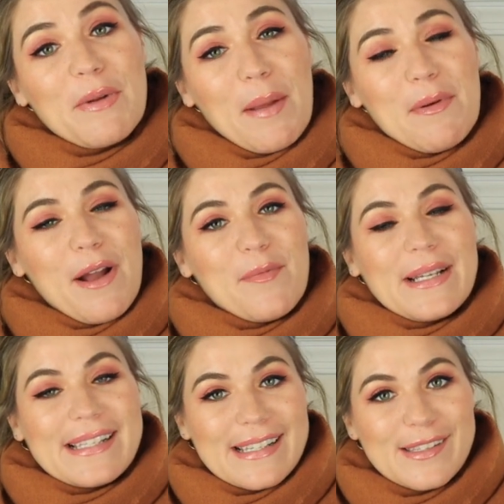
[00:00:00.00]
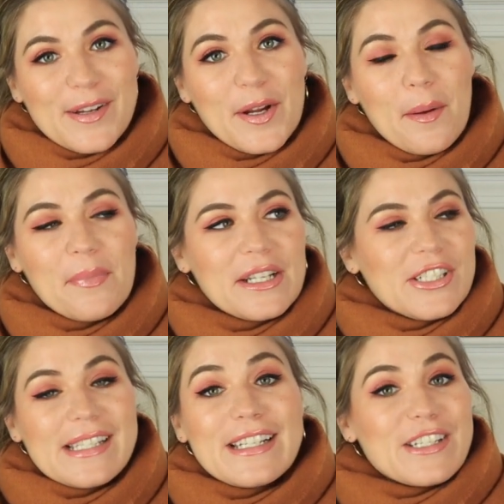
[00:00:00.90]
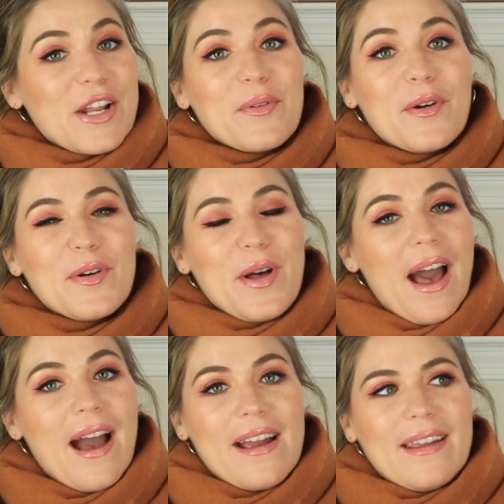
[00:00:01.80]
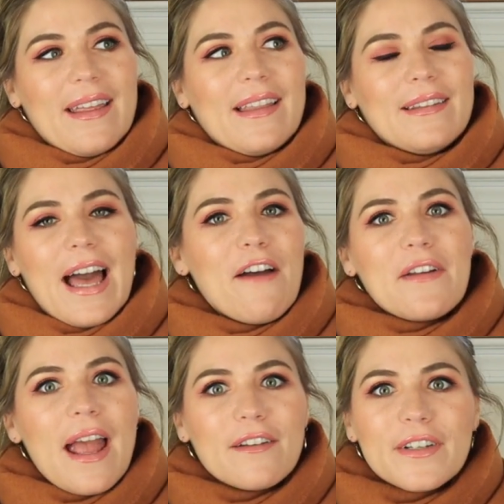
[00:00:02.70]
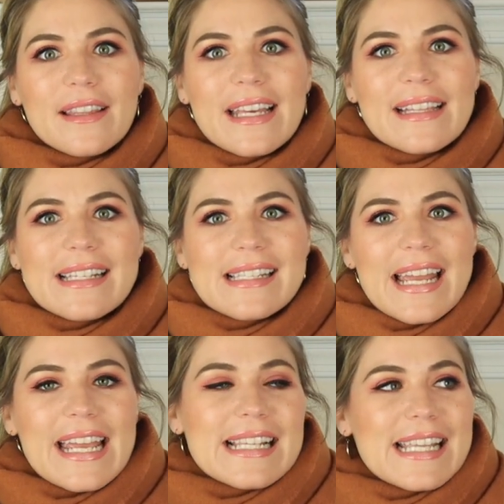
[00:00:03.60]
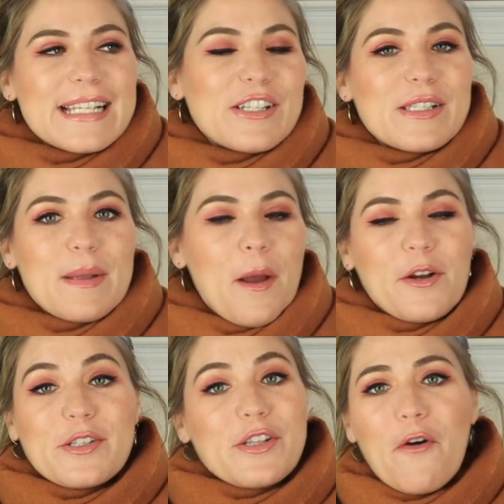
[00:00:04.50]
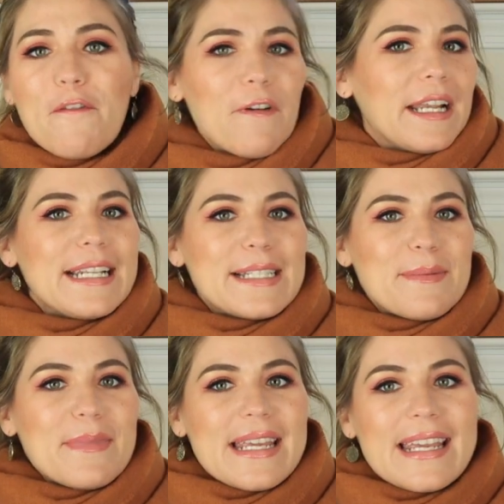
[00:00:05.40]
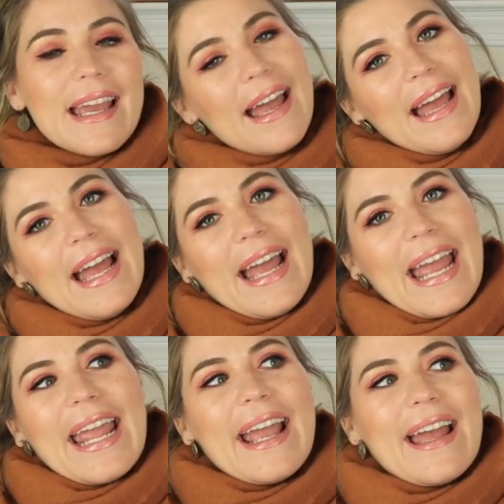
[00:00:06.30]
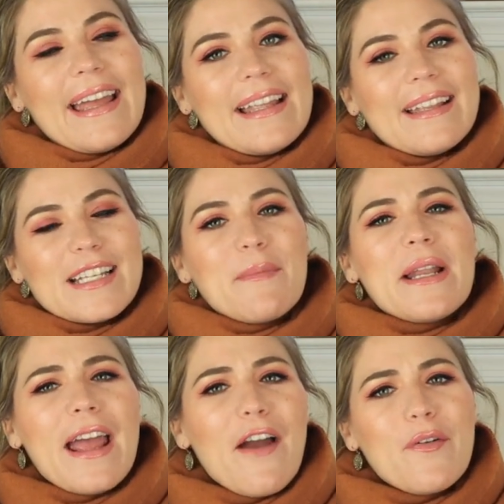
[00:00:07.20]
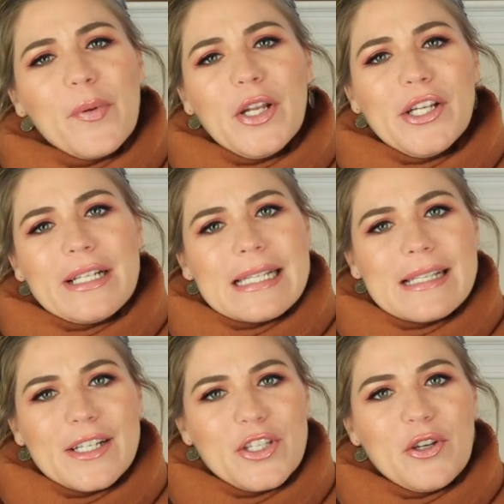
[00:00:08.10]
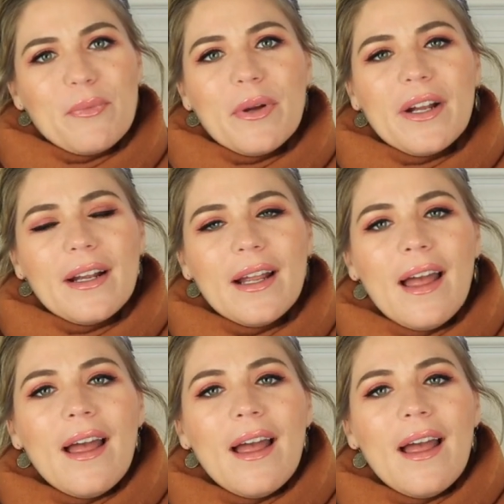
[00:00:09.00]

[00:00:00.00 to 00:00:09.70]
when I'm around my sister, but just in general, I laugh at everything these days. Things just are so funny to me. And I mean, I have a pretty good sense of humor